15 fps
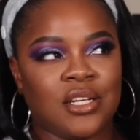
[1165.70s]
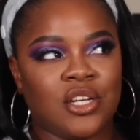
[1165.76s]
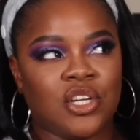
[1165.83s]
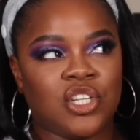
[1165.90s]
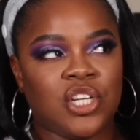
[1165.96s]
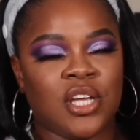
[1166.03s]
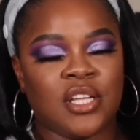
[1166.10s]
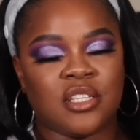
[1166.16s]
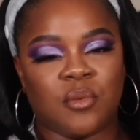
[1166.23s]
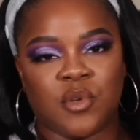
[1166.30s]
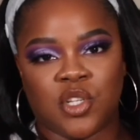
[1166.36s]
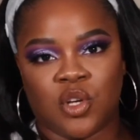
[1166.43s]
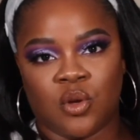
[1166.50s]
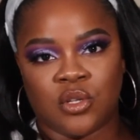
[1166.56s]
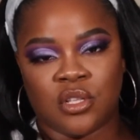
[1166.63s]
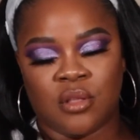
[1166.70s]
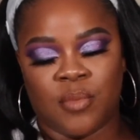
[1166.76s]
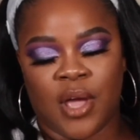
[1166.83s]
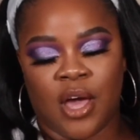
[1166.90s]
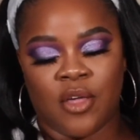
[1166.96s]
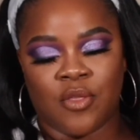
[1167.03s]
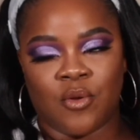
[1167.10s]
She gets up and she goes to the
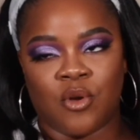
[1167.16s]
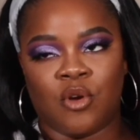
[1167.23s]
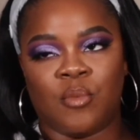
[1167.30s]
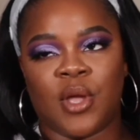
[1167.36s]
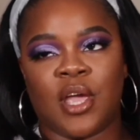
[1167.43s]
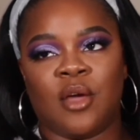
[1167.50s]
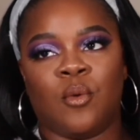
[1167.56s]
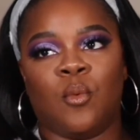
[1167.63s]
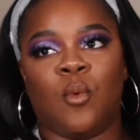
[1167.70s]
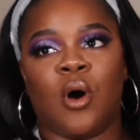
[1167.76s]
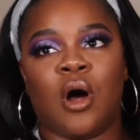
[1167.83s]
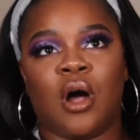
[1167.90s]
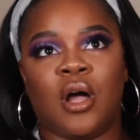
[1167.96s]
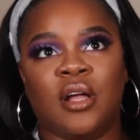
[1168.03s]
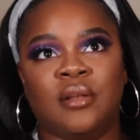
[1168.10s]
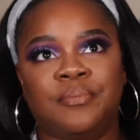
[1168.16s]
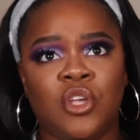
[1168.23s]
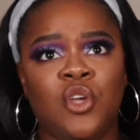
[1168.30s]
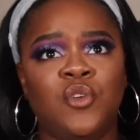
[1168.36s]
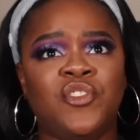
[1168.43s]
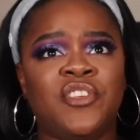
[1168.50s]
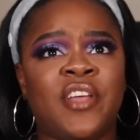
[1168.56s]
bathroom, and Juan
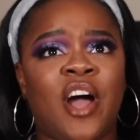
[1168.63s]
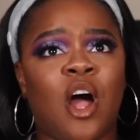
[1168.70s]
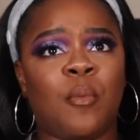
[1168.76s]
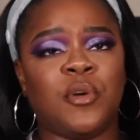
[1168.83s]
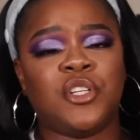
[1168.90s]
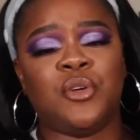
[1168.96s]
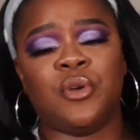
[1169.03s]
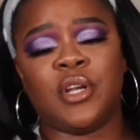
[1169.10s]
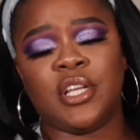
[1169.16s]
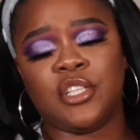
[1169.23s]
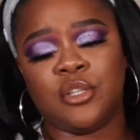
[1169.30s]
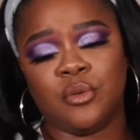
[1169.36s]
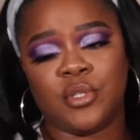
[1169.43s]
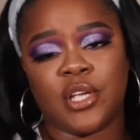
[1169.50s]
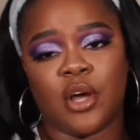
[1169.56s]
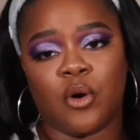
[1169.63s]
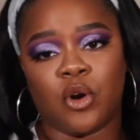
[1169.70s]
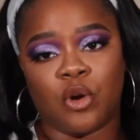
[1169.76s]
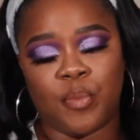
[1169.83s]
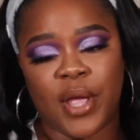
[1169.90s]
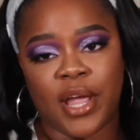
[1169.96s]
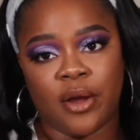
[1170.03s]
uses that opportunity to tell her
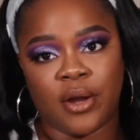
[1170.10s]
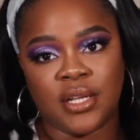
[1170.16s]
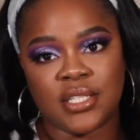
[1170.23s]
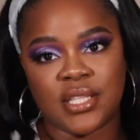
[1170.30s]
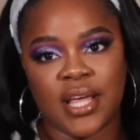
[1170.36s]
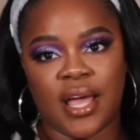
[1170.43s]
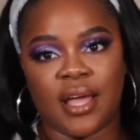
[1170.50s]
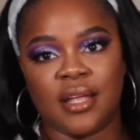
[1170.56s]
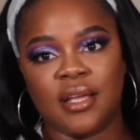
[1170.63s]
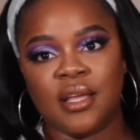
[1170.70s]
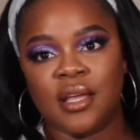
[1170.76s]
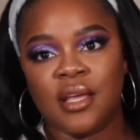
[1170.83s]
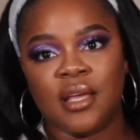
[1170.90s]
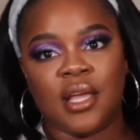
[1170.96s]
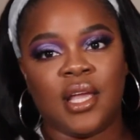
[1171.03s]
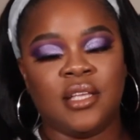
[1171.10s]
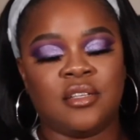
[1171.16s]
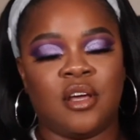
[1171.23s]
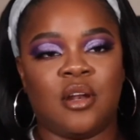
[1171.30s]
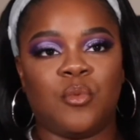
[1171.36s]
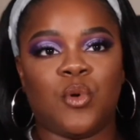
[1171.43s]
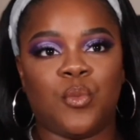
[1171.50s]
parents that he's
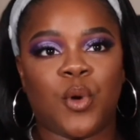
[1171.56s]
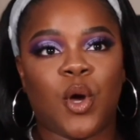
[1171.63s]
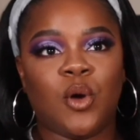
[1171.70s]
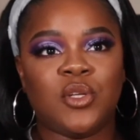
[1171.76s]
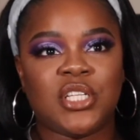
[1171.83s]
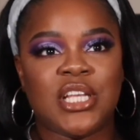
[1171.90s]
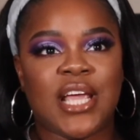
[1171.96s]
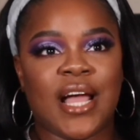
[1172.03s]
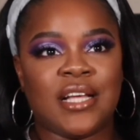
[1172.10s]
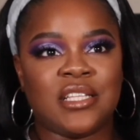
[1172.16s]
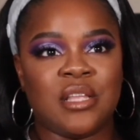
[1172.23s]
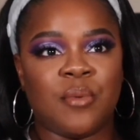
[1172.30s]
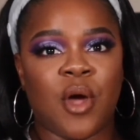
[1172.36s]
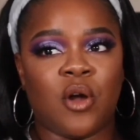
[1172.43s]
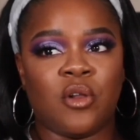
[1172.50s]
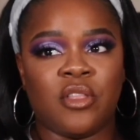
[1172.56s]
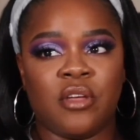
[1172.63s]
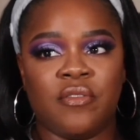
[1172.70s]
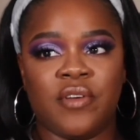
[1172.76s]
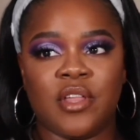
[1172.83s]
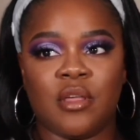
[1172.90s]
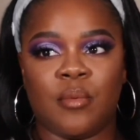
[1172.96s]
going to propose, and he asks them how do they
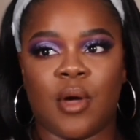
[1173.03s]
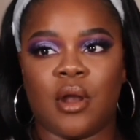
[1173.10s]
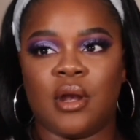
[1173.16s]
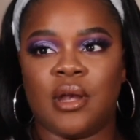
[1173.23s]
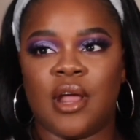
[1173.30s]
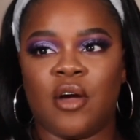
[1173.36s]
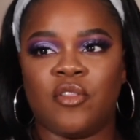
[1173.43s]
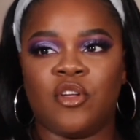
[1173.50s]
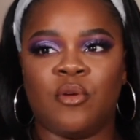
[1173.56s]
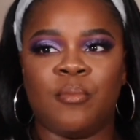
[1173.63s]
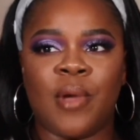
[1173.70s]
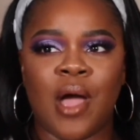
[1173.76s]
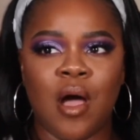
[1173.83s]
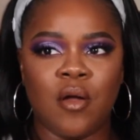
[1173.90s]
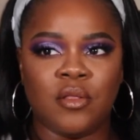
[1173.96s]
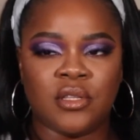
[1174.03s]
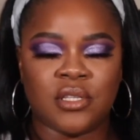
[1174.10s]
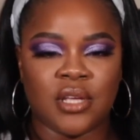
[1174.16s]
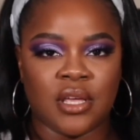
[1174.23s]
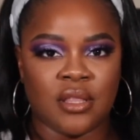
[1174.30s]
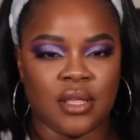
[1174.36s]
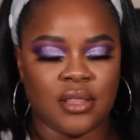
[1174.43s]
feel about it. Now, their mouths
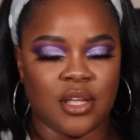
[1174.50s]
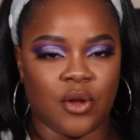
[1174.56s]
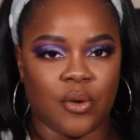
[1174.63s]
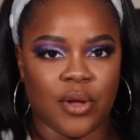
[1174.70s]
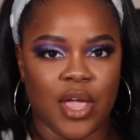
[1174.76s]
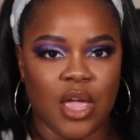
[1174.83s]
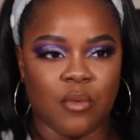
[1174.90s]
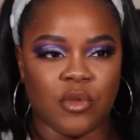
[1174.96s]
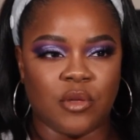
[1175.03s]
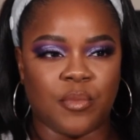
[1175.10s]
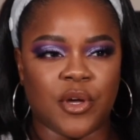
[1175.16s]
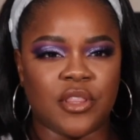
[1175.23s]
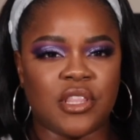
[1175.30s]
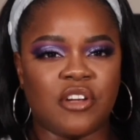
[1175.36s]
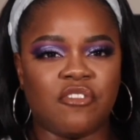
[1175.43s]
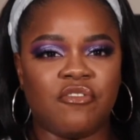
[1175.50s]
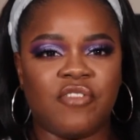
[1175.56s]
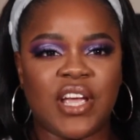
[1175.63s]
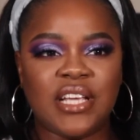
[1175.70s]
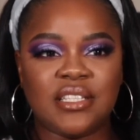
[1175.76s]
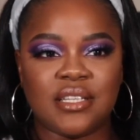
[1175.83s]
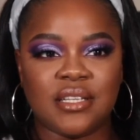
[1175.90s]
say that they're okay with it, but their
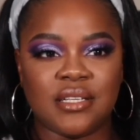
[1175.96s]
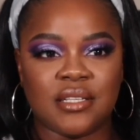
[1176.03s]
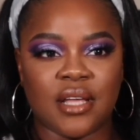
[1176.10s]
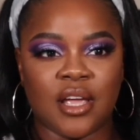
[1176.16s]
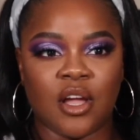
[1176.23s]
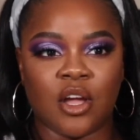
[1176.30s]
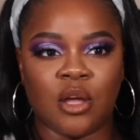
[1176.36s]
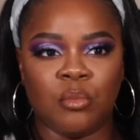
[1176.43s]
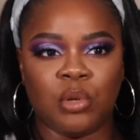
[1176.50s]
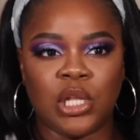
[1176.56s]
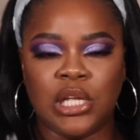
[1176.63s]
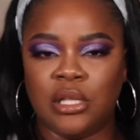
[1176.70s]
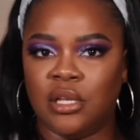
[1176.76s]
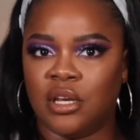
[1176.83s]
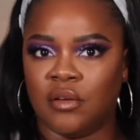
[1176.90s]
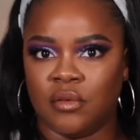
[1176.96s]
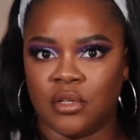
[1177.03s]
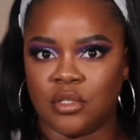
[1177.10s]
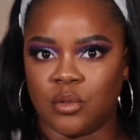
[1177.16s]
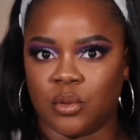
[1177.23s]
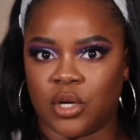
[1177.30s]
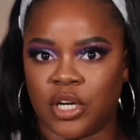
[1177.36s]
faces say a completely different
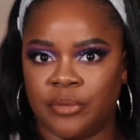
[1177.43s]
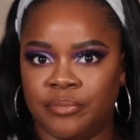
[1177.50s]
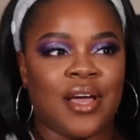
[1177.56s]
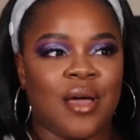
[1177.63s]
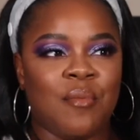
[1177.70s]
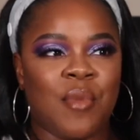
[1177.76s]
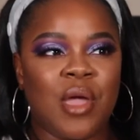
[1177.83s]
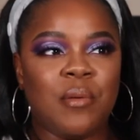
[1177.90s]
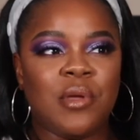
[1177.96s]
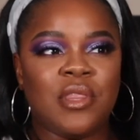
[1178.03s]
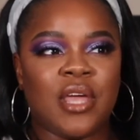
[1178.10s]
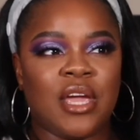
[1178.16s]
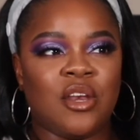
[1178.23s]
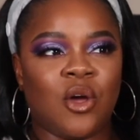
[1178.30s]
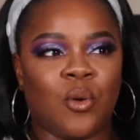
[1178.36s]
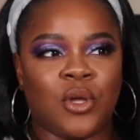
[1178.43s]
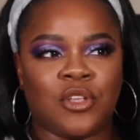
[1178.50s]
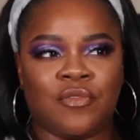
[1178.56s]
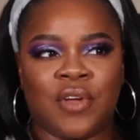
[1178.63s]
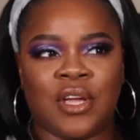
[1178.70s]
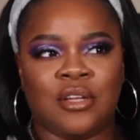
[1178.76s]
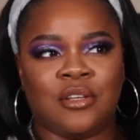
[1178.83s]
story. Maybe they know it's
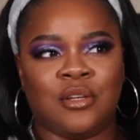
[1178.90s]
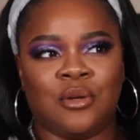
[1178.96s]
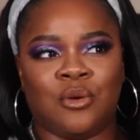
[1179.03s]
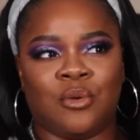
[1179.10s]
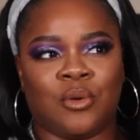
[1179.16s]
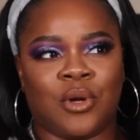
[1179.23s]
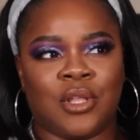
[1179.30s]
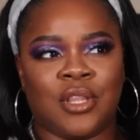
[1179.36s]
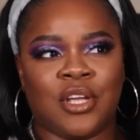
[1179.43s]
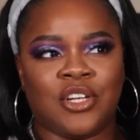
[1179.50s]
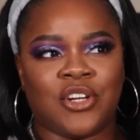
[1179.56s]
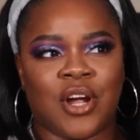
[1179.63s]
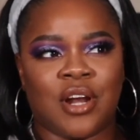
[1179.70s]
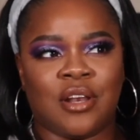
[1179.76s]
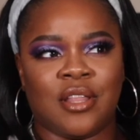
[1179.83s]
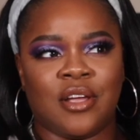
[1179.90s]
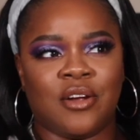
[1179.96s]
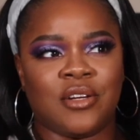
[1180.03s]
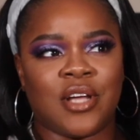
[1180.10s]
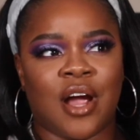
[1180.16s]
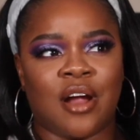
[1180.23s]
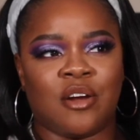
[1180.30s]
fake too, and they're
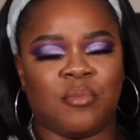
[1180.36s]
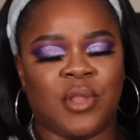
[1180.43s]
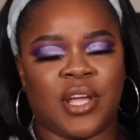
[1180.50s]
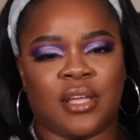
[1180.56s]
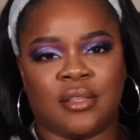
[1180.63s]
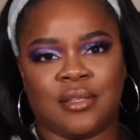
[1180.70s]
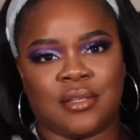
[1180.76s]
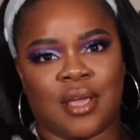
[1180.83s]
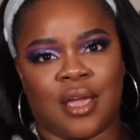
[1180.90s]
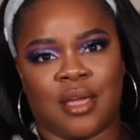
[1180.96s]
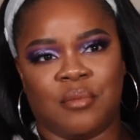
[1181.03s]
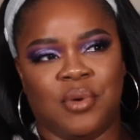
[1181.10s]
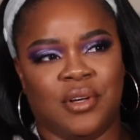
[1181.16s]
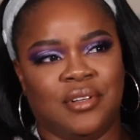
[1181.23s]
tired of playing this game.